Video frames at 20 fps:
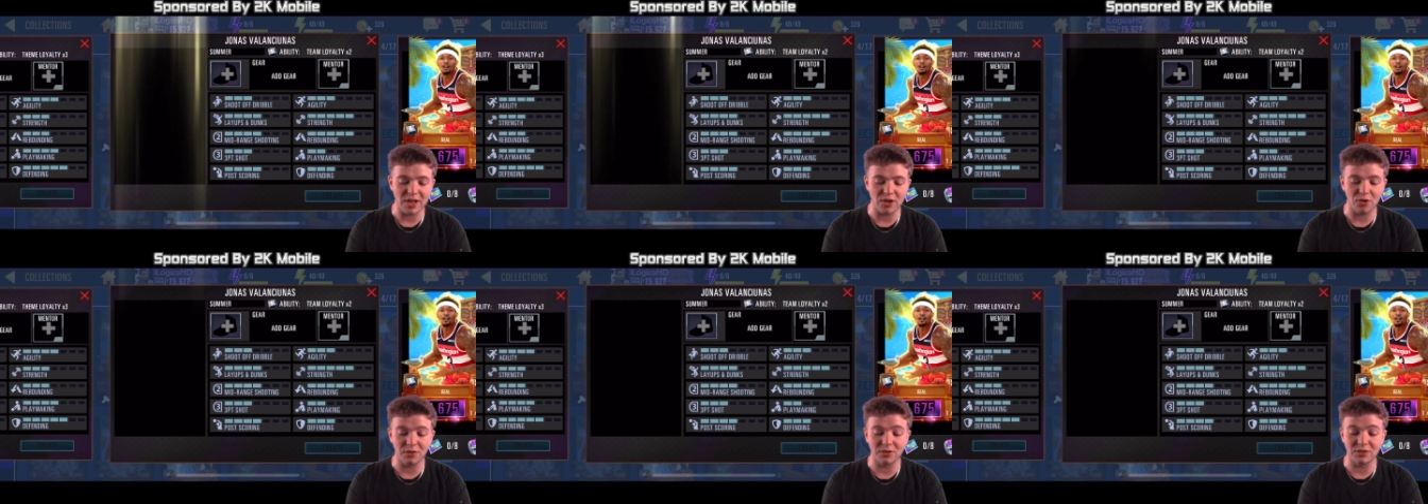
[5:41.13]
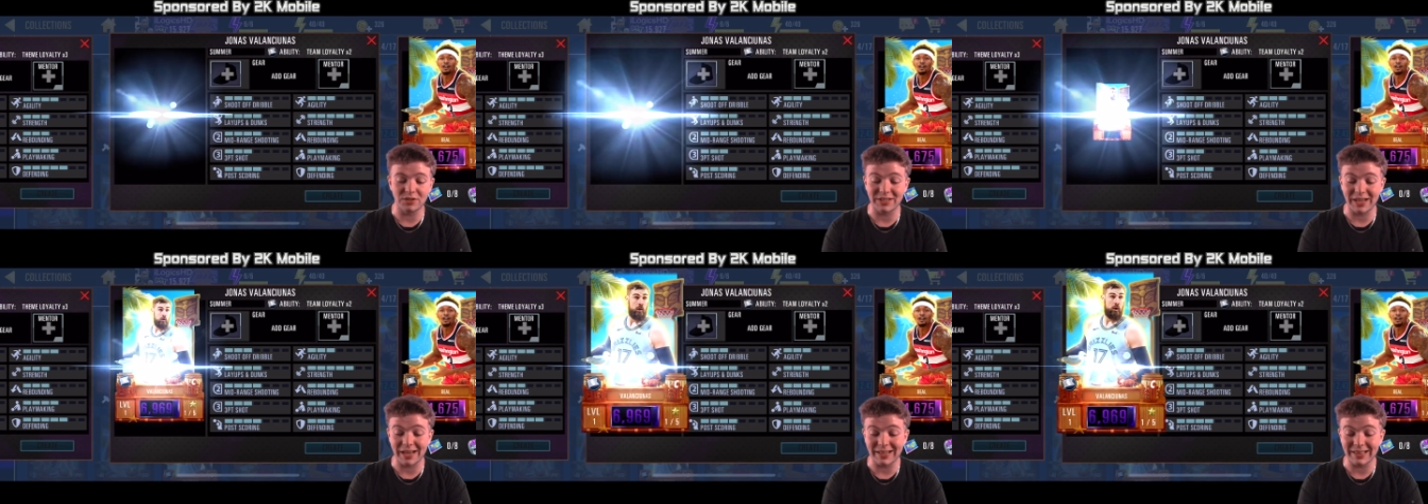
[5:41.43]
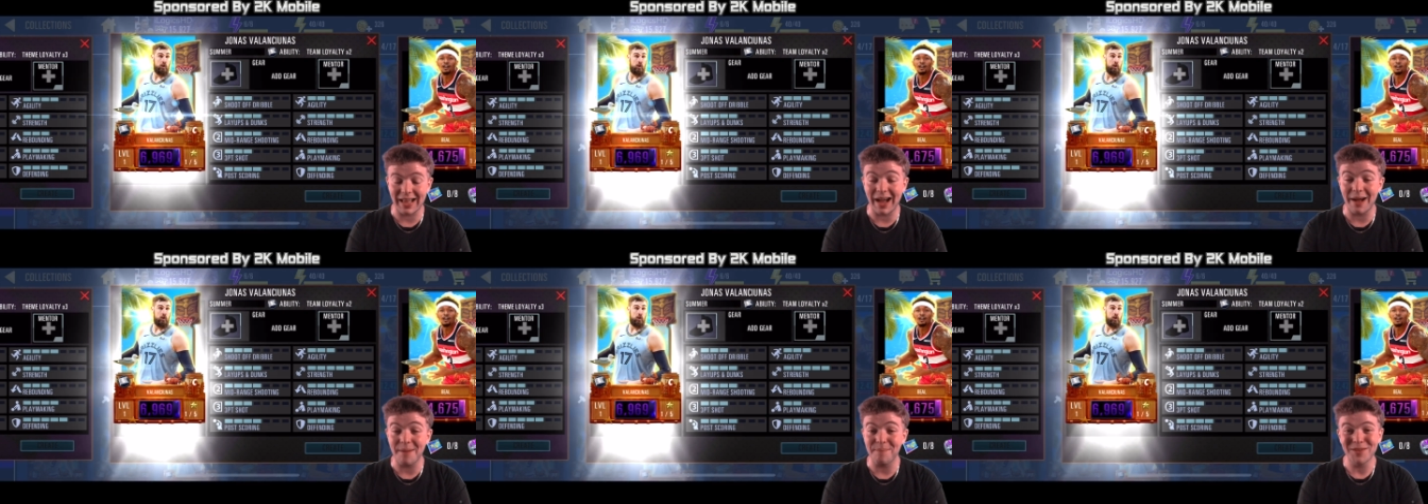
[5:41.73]
gone and seen
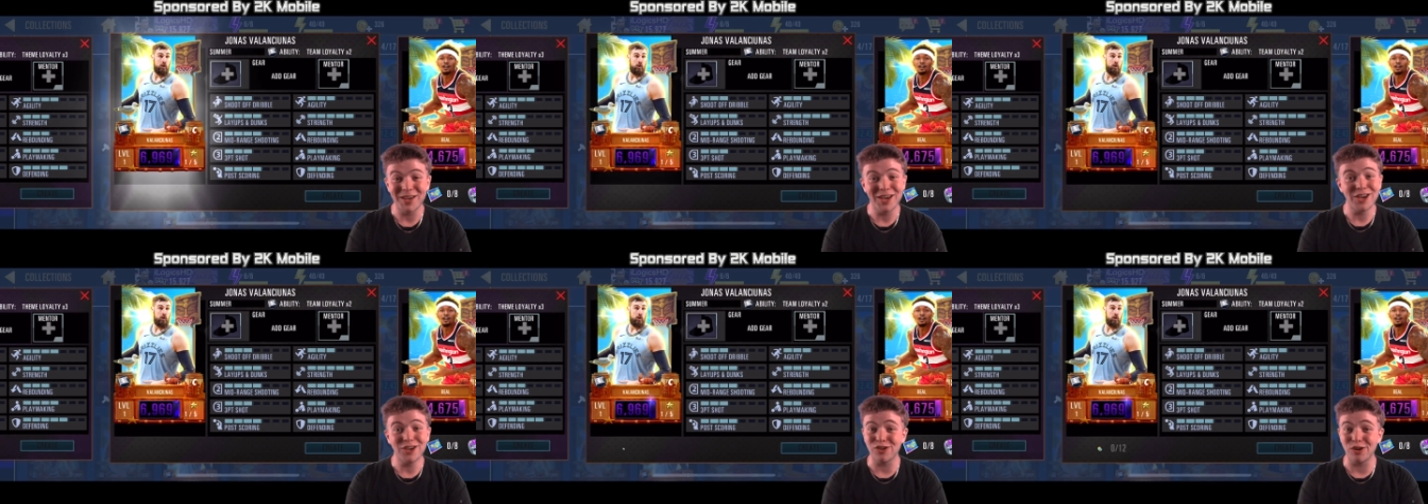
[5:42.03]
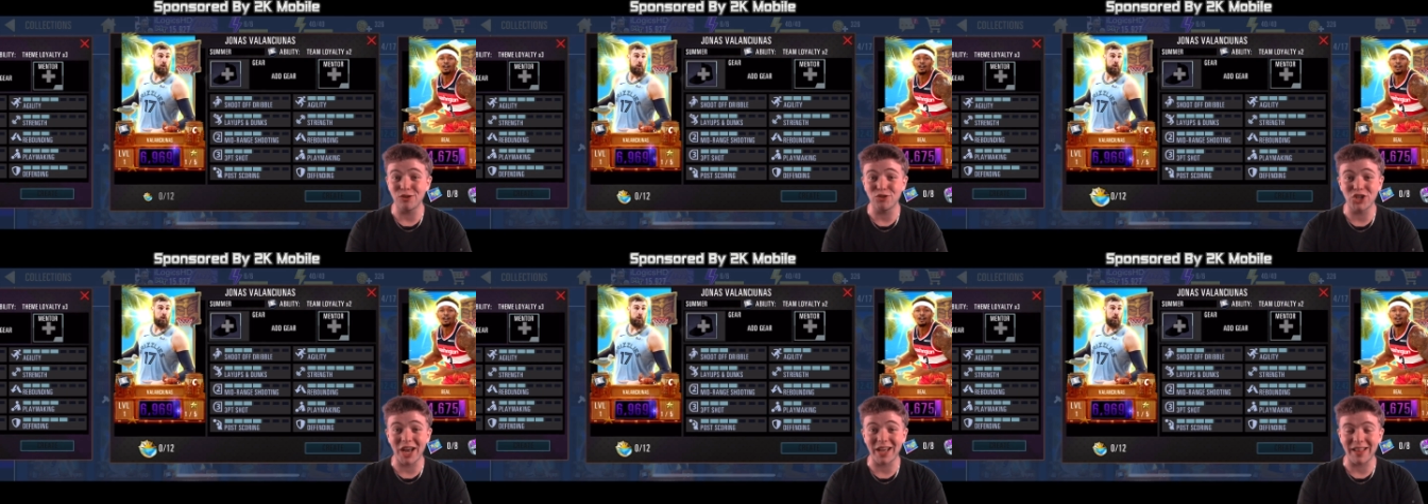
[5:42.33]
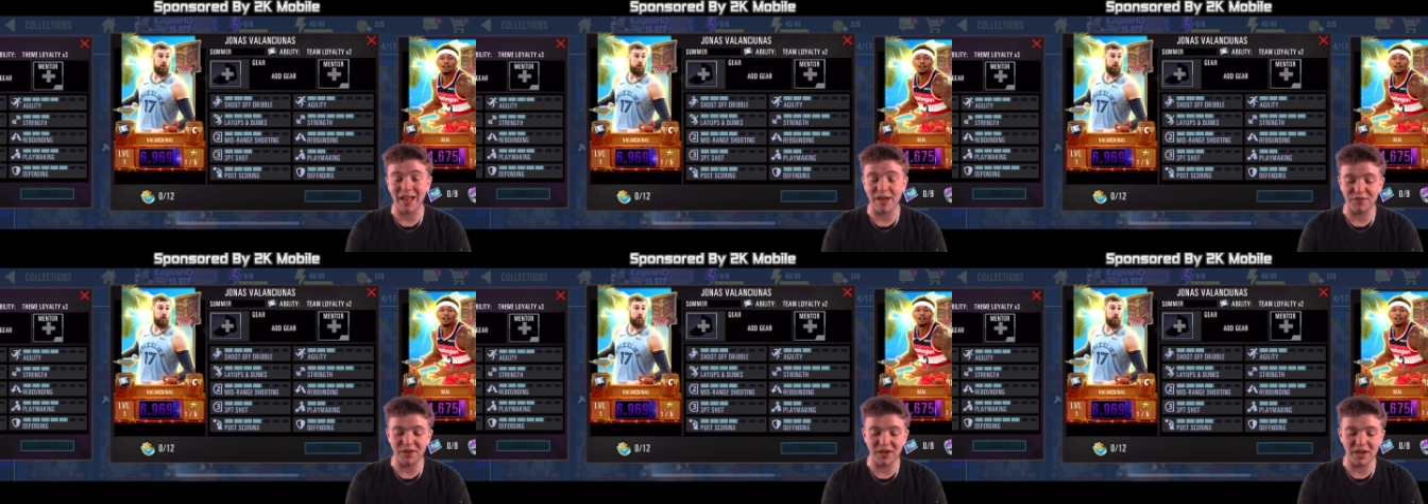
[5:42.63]
that, go check
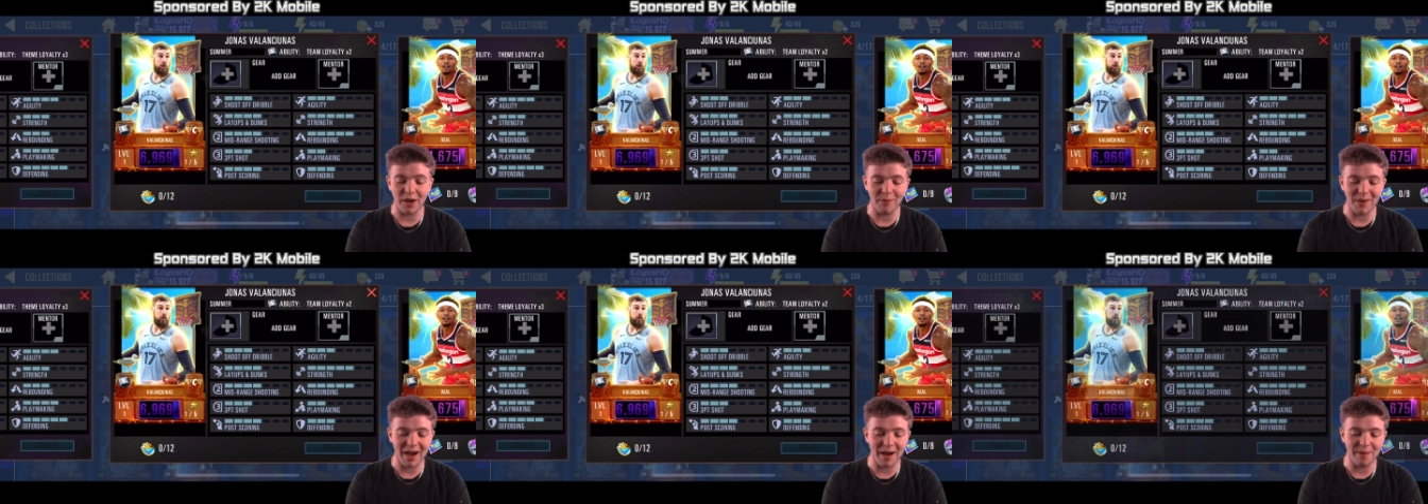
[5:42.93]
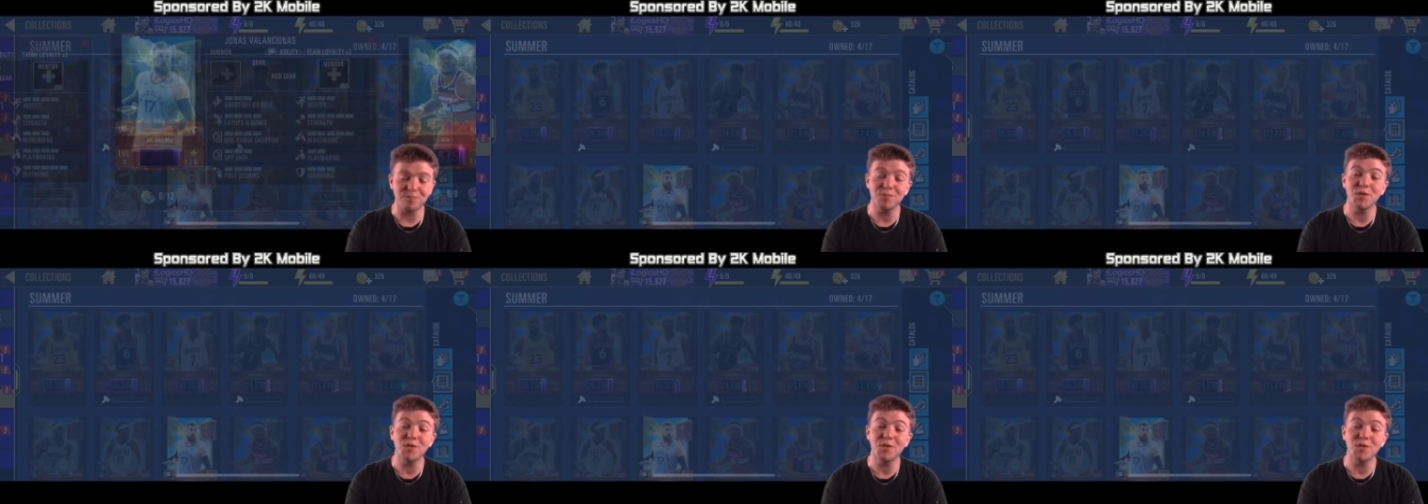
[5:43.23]
that video out.